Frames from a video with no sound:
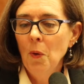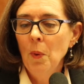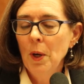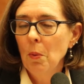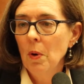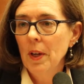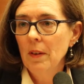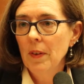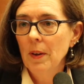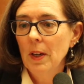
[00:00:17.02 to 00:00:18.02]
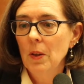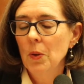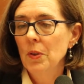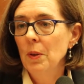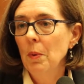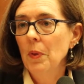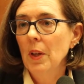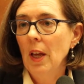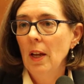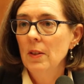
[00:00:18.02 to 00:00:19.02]
we are working very closely with
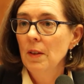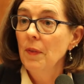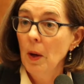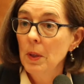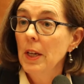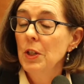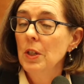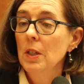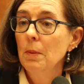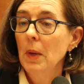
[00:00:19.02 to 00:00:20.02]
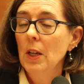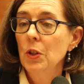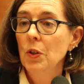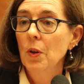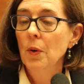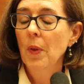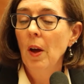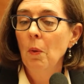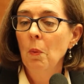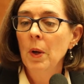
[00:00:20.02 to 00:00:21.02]
the Casey Foundation to make sure
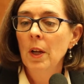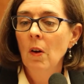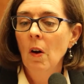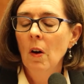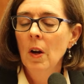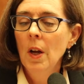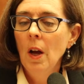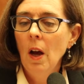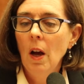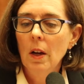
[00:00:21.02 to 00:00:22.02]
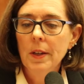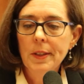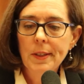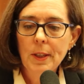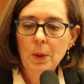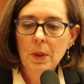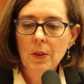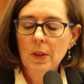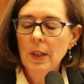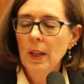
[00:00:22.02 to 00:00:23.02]
that we are
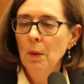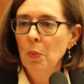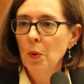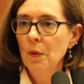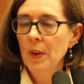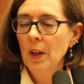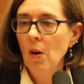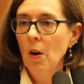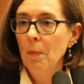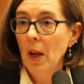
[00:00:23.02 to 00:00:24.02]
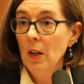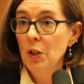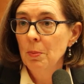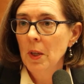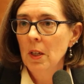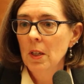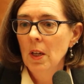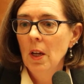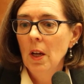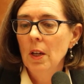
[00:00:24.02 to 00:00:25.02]
continuously improving our management
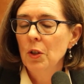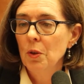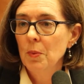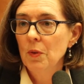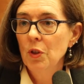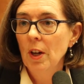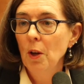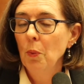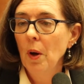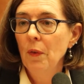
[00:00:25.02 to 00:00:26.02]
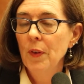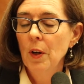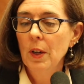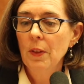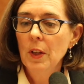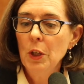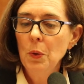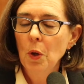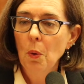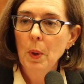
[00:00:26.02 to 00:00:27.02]
in terms of child welfare. And I think
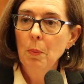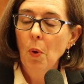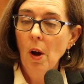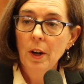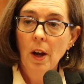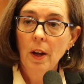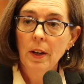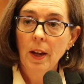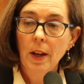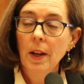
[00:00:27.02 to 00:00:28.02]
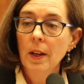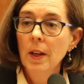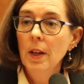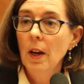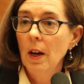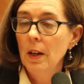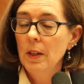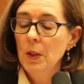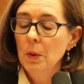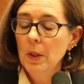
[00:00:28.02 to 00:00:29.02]
you know we brought on a
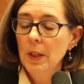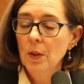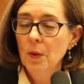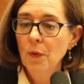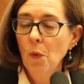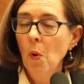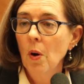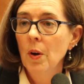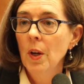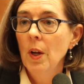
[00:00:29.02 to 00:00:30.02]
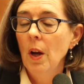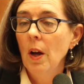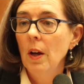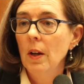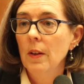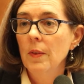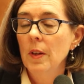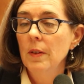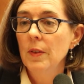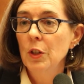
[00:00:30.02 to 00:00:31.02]
new leader for
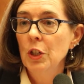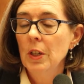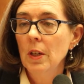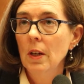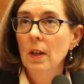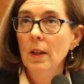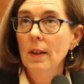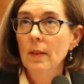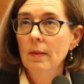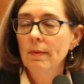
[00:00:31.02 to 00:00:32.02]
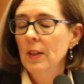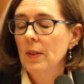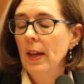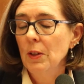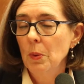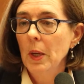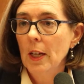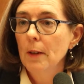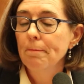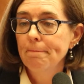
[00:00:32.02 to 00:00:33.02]
the division this last week.